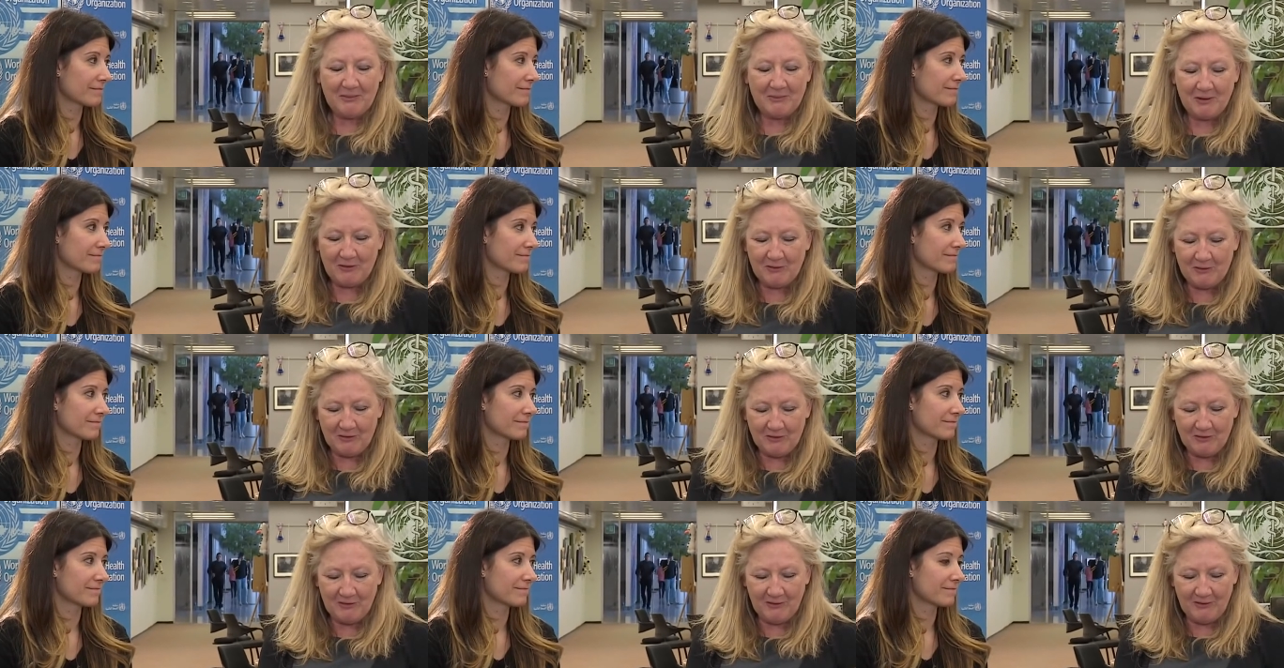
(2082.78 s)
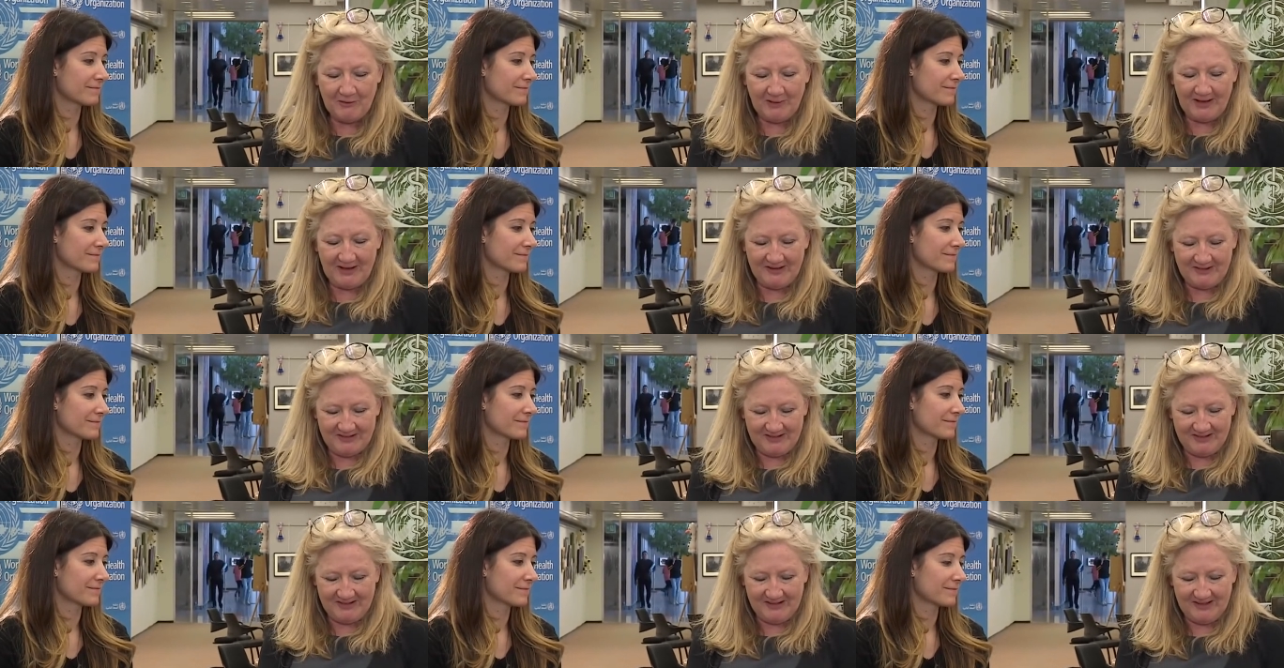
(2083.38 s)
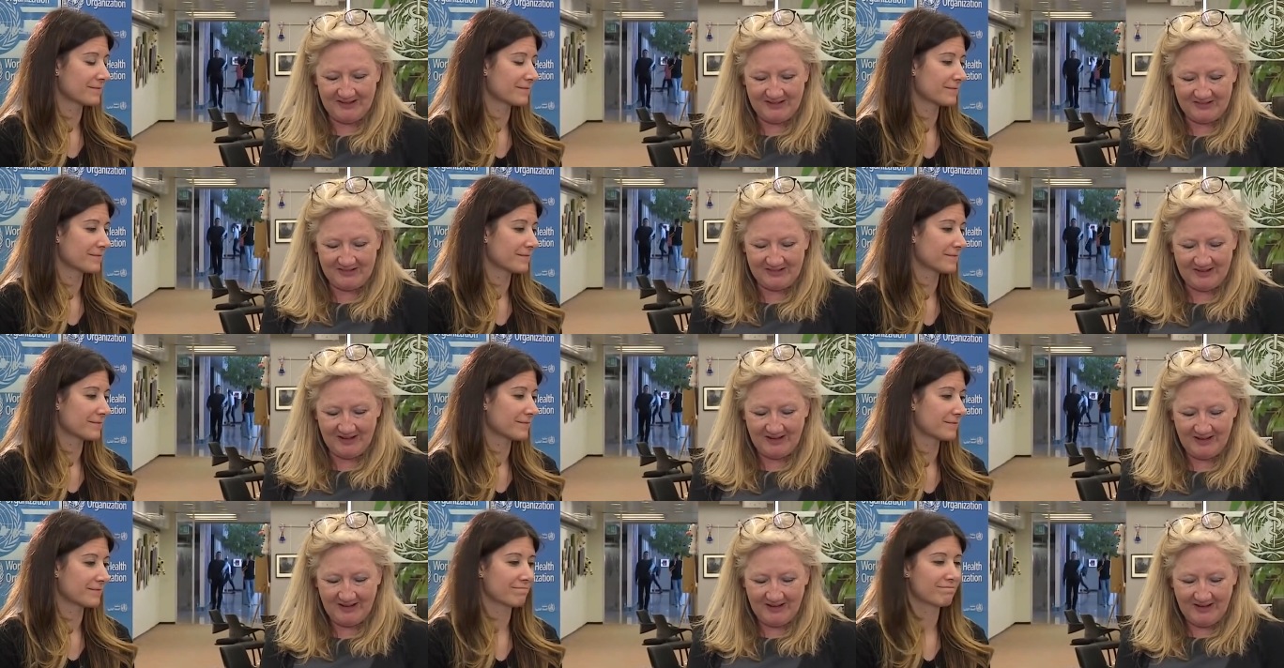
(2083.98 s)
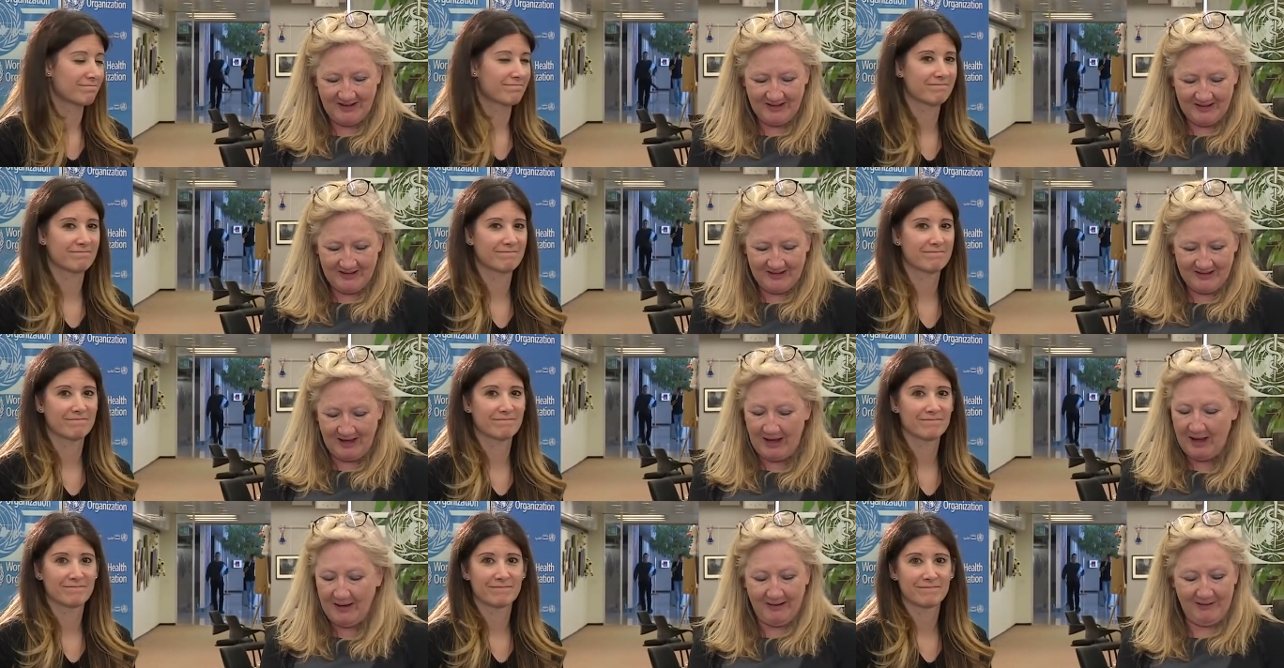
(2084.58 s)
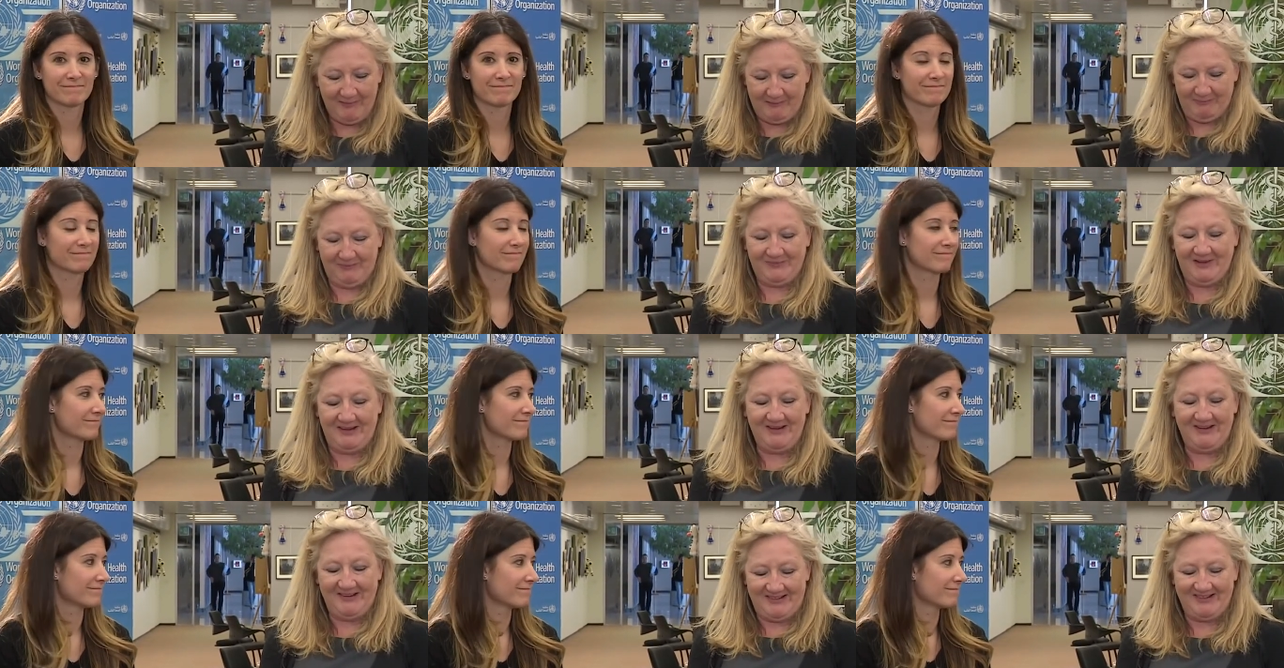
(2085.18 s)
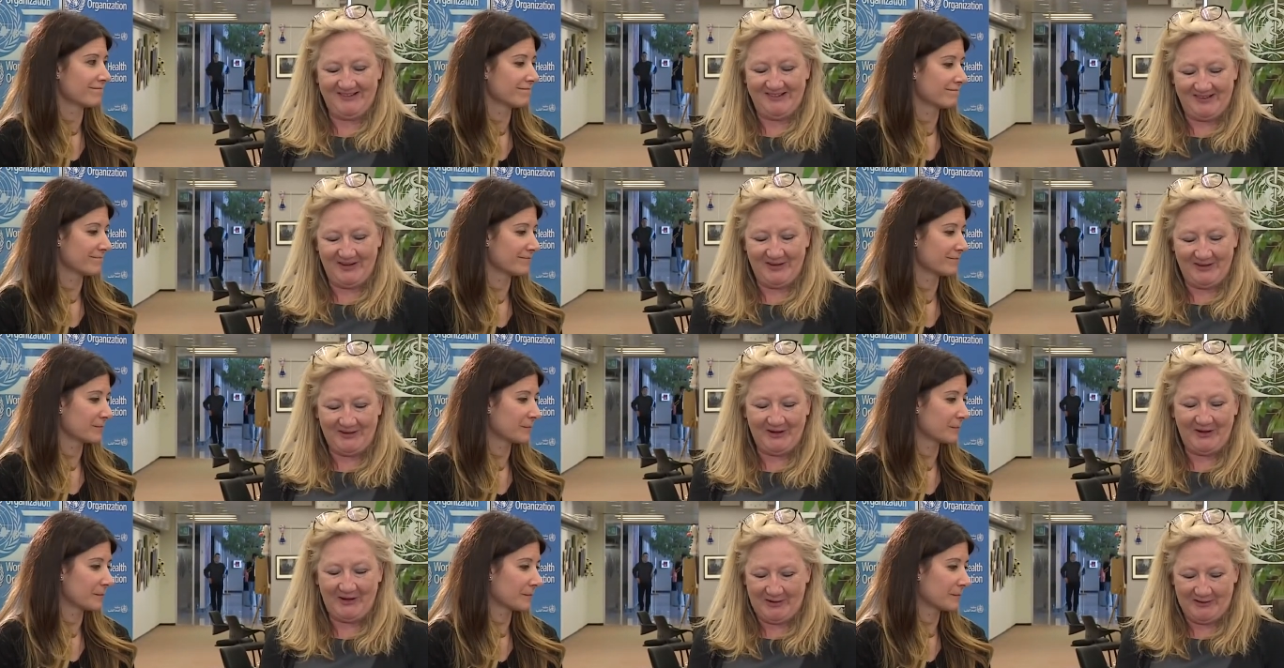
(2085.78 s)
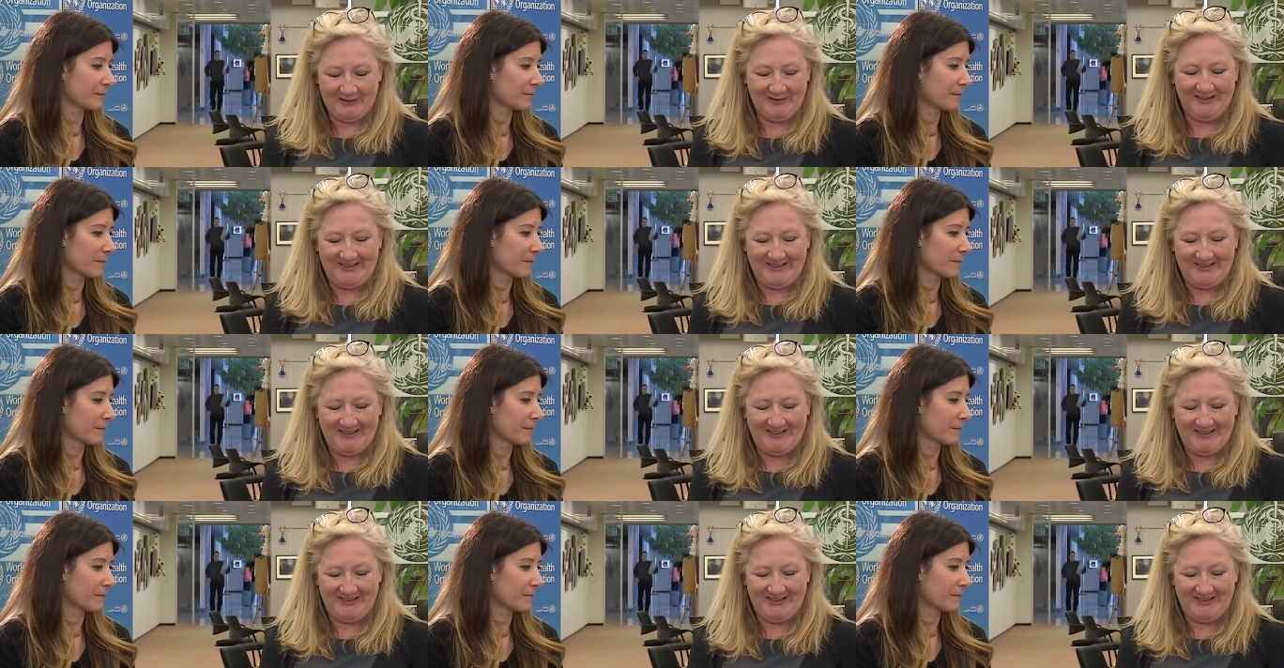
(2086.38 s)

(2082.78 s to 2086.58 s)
Speaker 1: Peru, Indonesia. Uh, the list is so long.